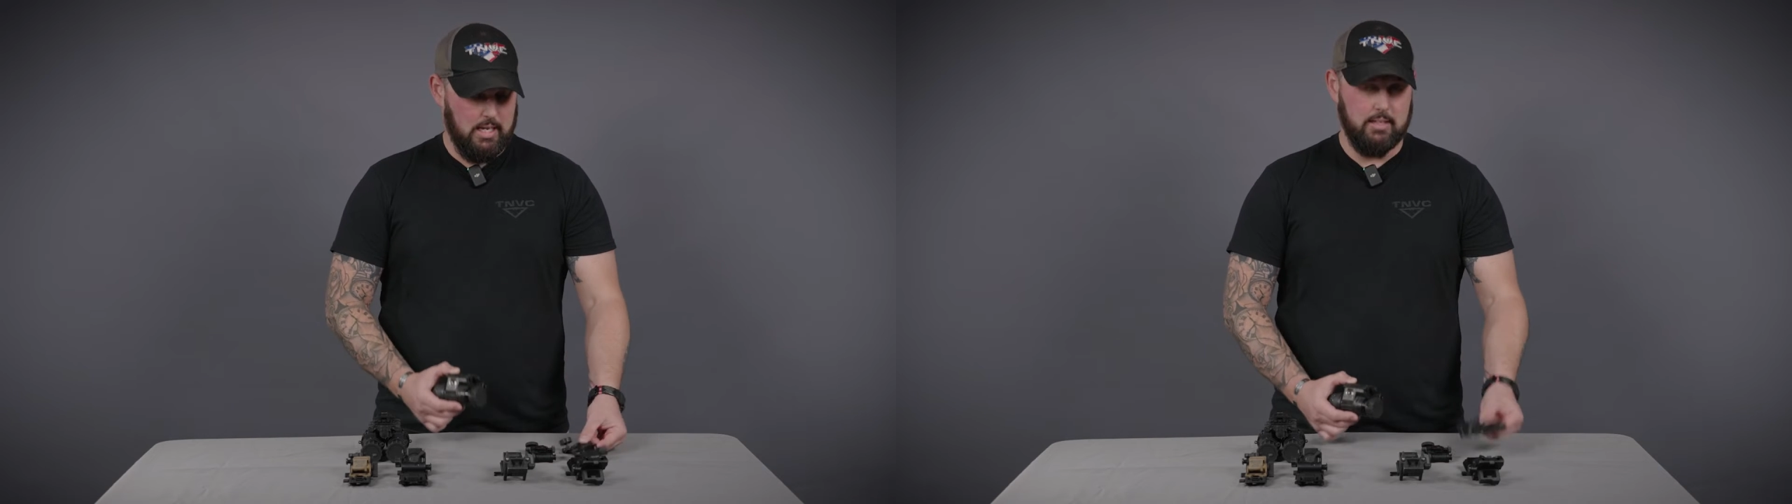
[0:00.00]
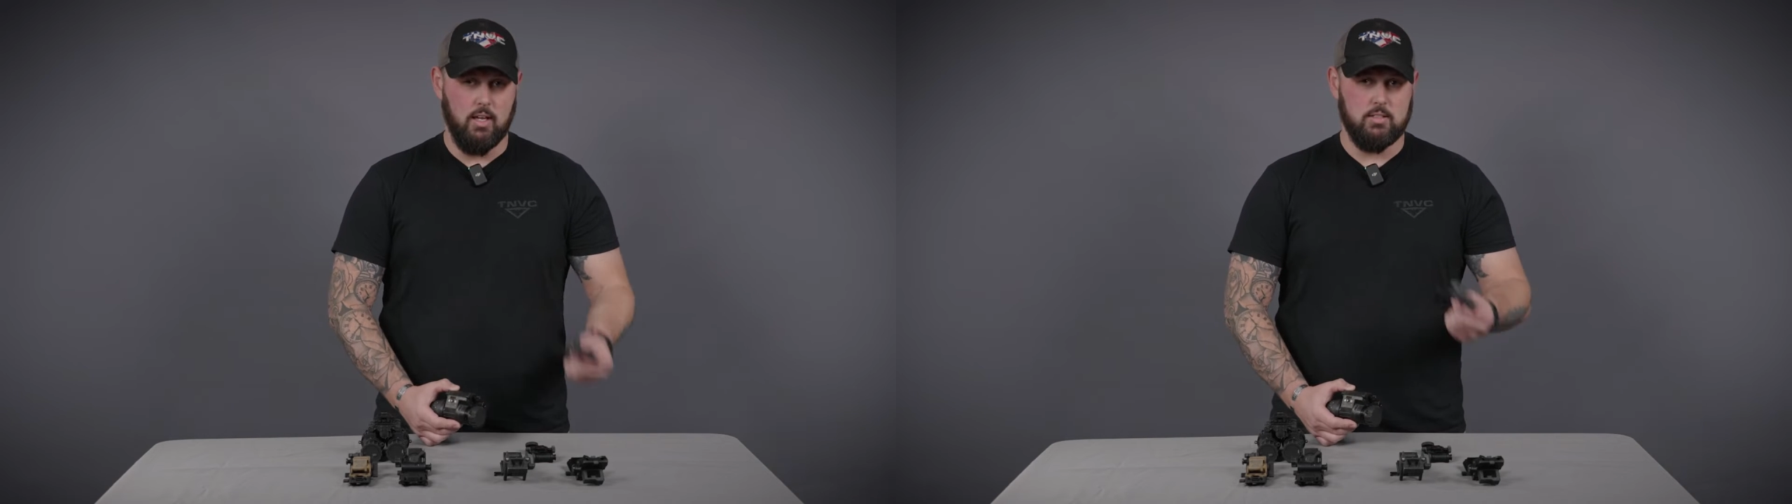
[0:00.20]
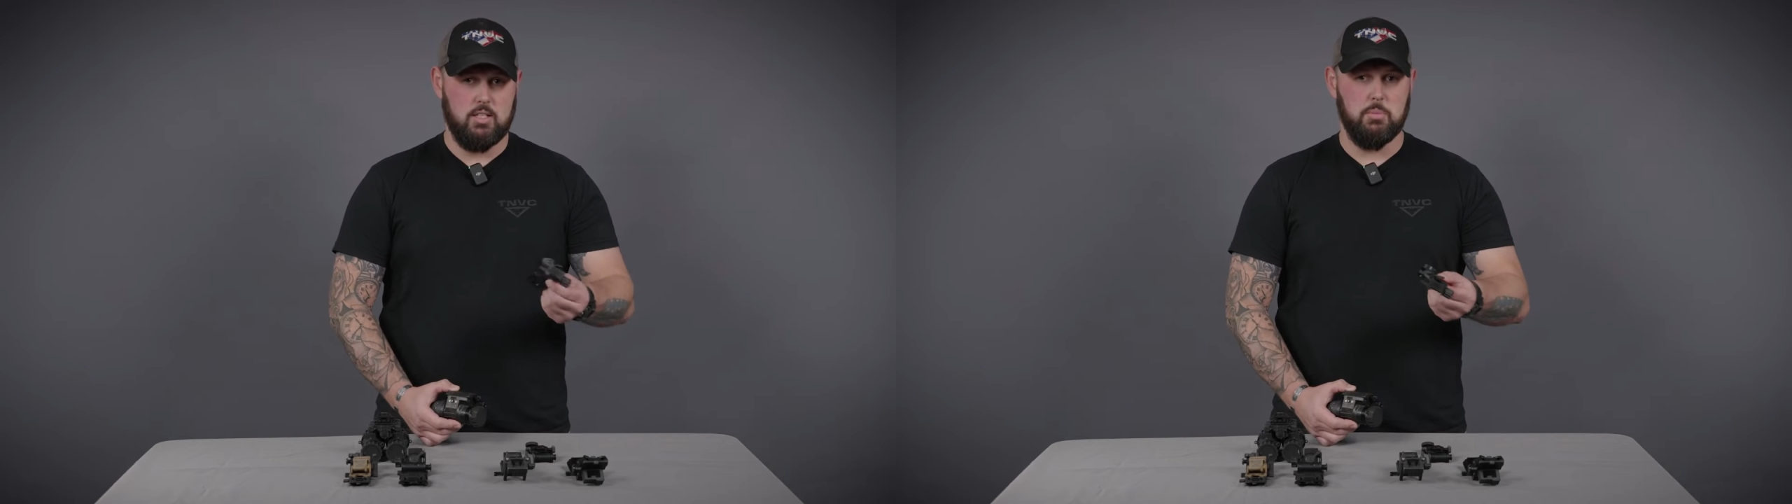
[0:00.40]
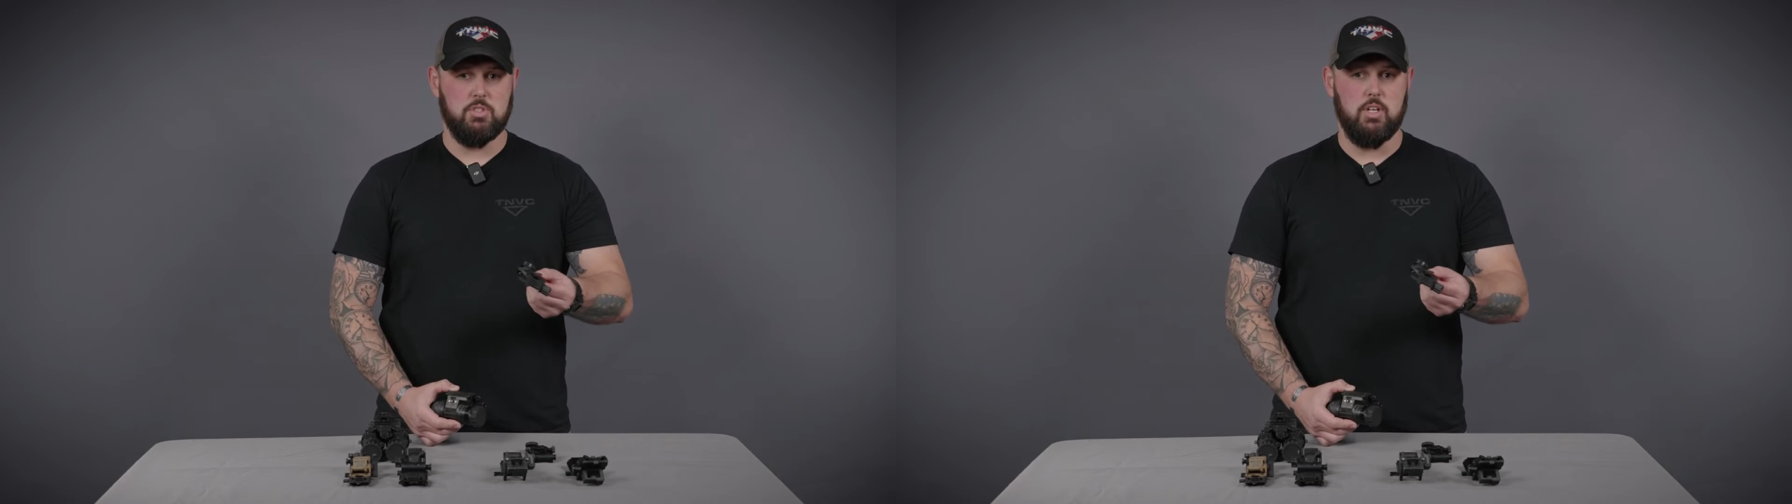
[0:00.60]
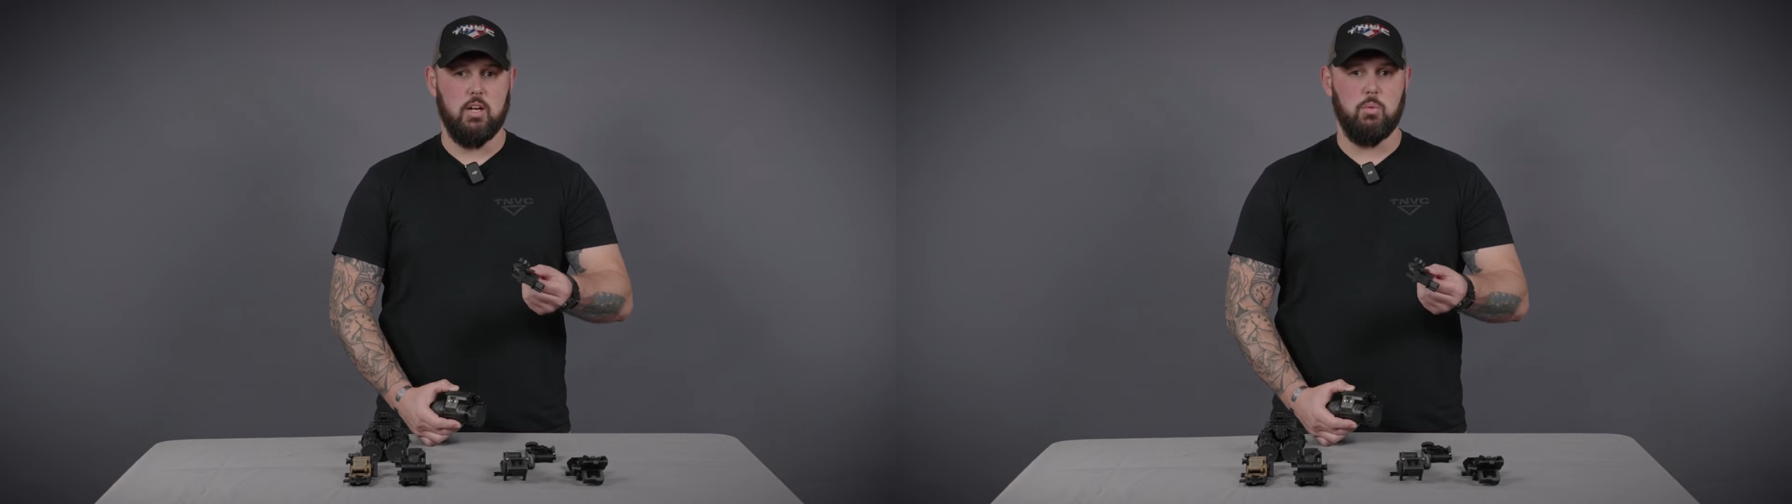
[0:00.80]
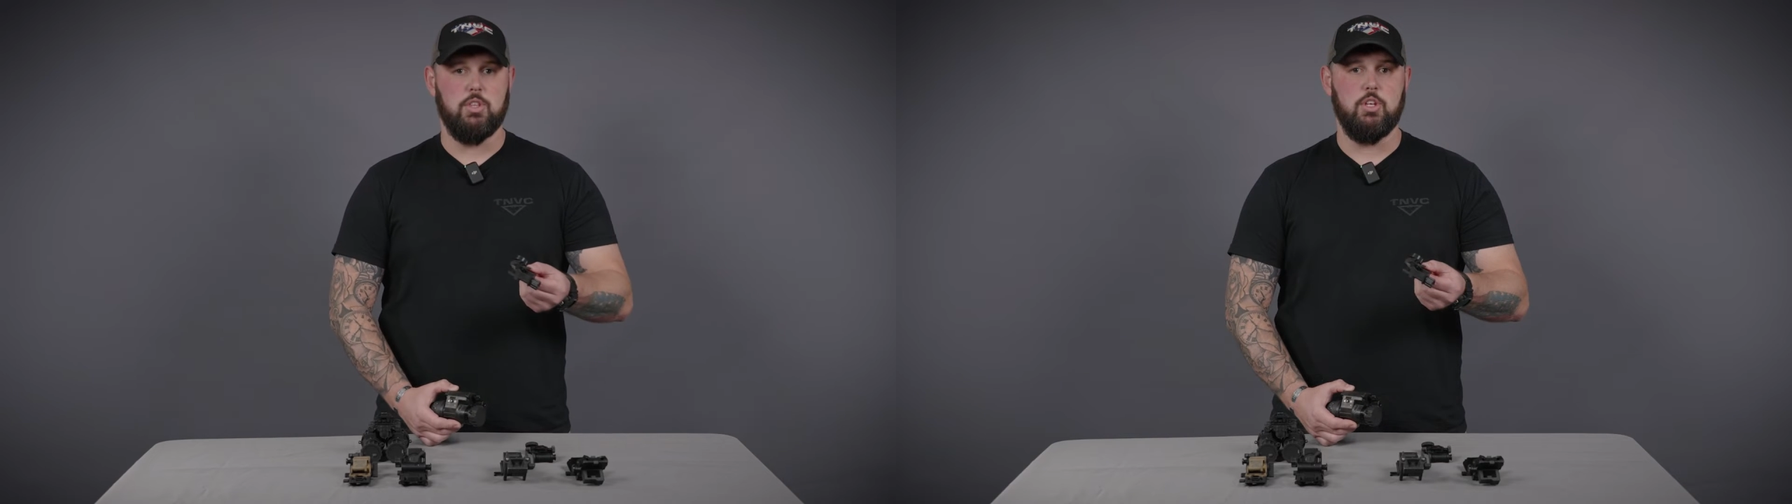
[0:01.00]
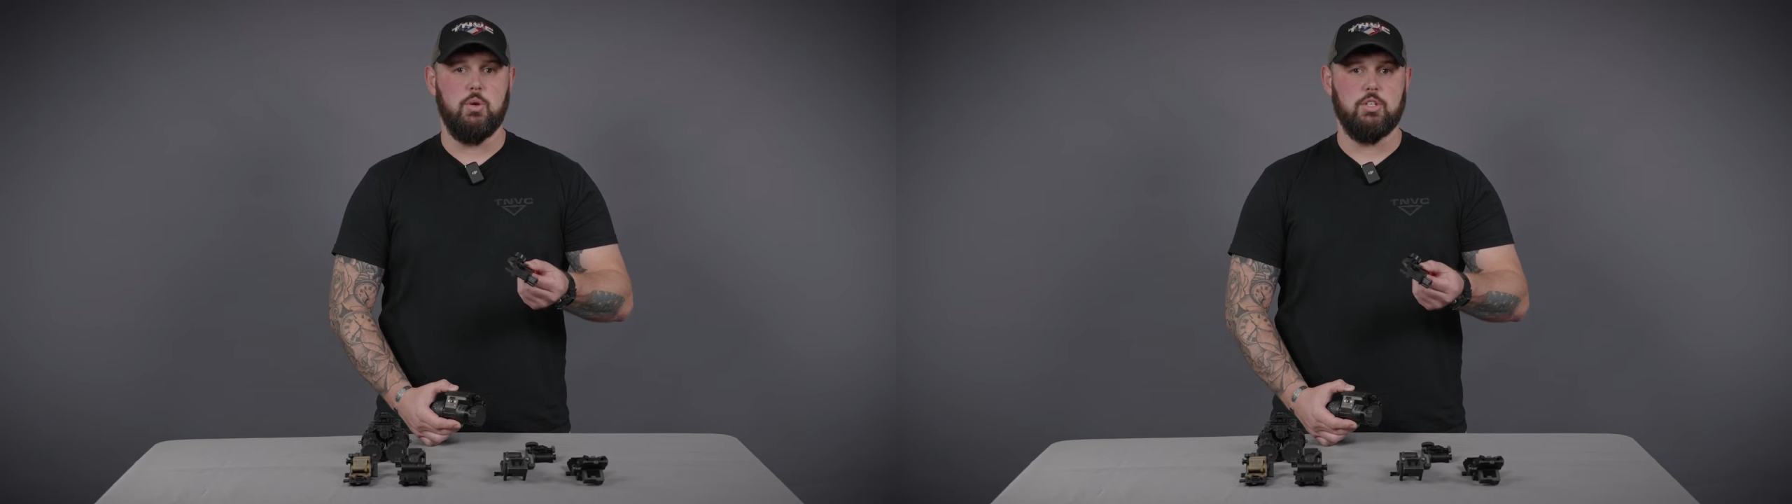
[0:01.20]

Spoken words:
it does come standard with the